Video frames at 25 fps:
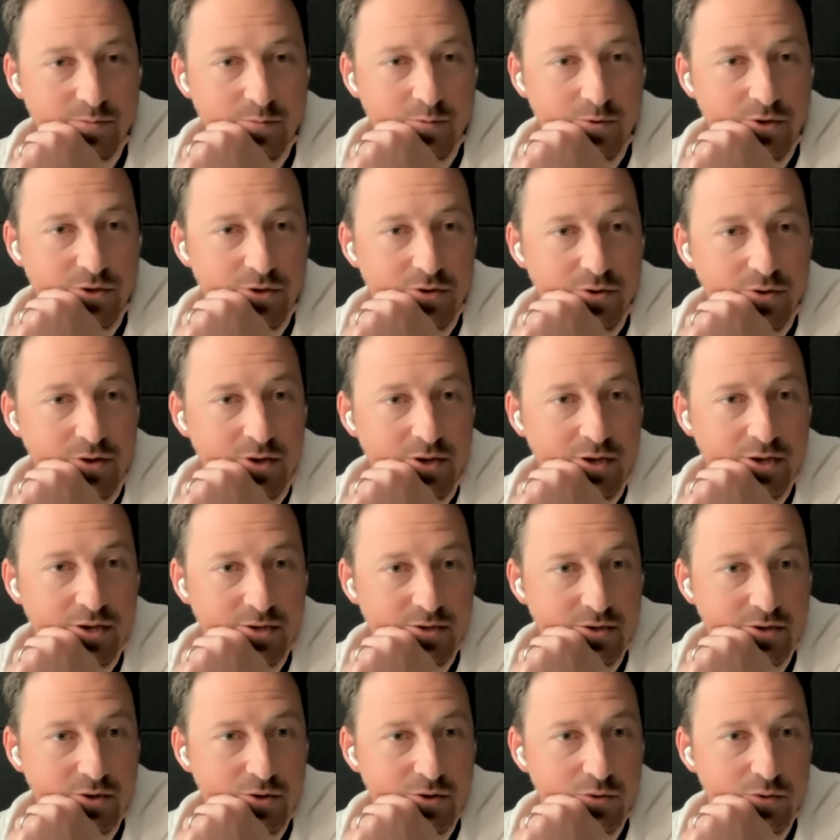where you
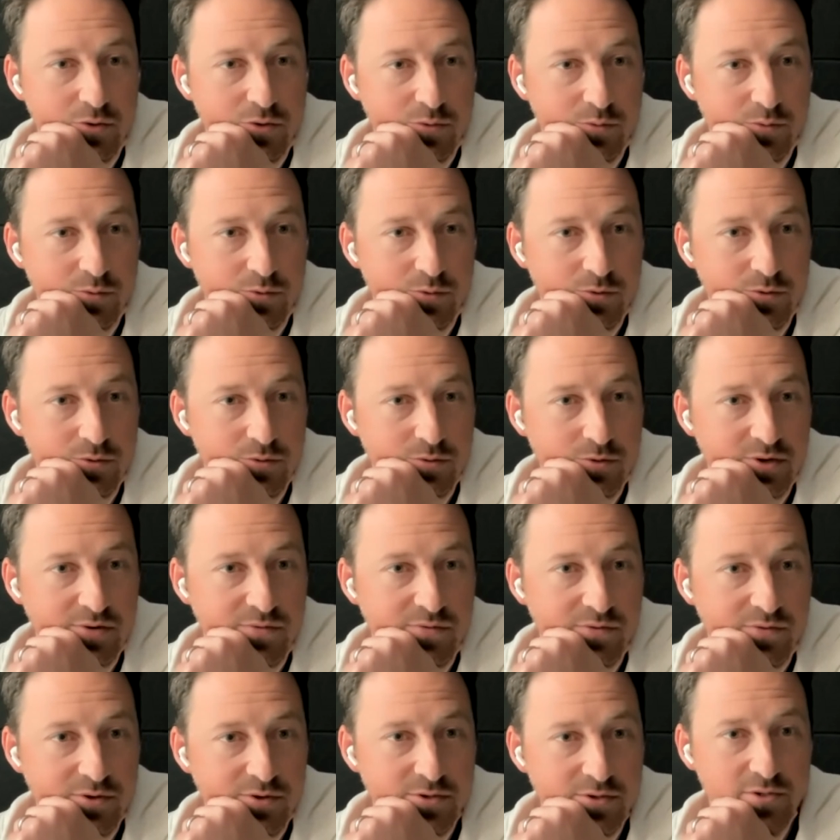can go through
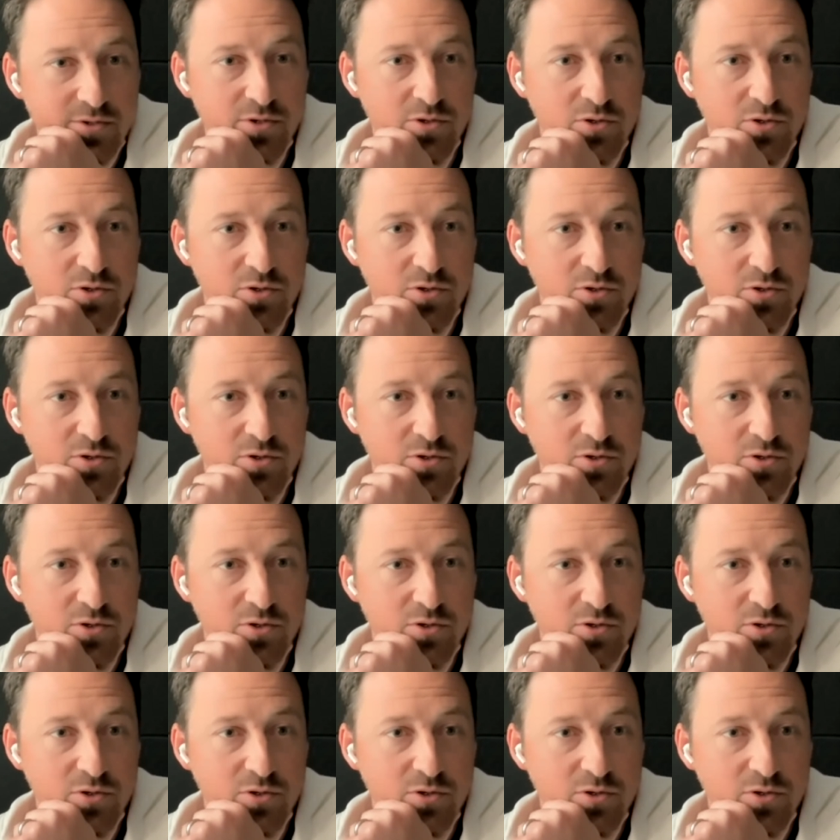different